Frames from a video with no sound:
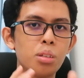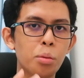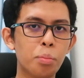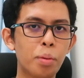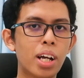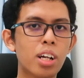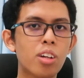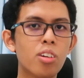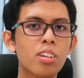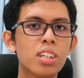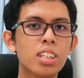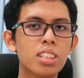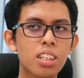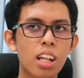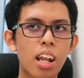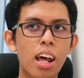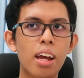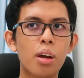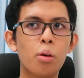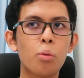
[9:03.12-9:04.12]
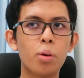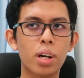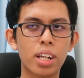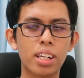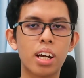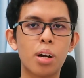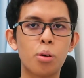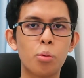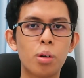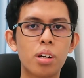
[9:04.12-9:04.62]
to Pagoh is like 1
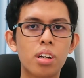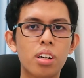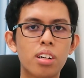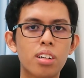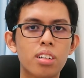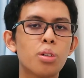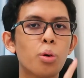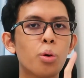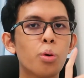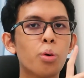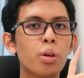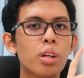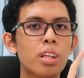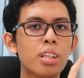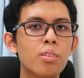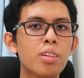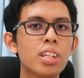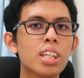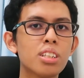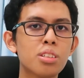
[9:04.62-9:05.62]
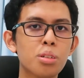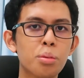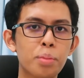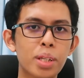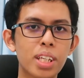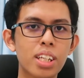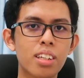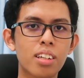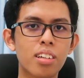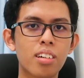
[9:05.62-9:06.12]
hour. So you need to
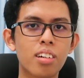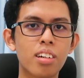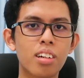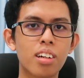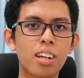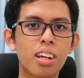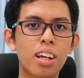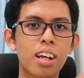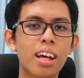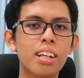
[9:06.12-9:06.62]
be here